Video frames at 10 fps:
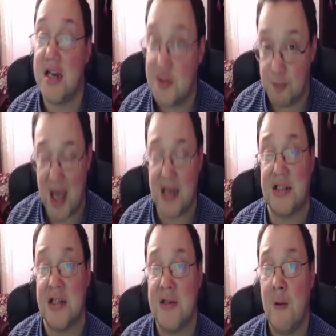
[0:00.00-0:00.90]

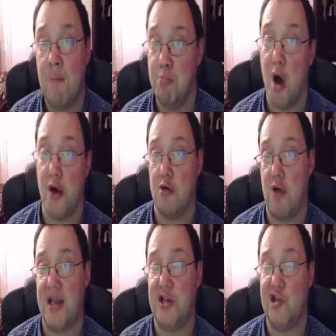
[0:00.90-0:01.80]
Expect
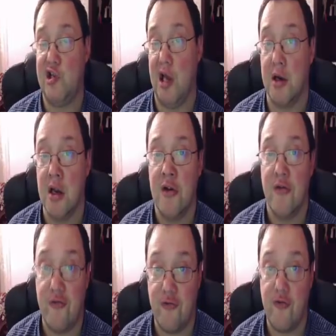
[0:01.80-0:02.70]
moderation
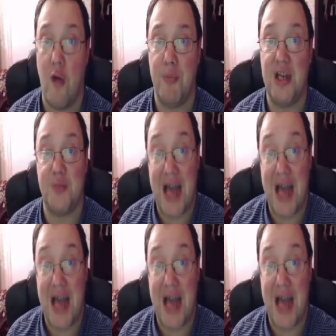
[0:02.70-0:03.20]
from this.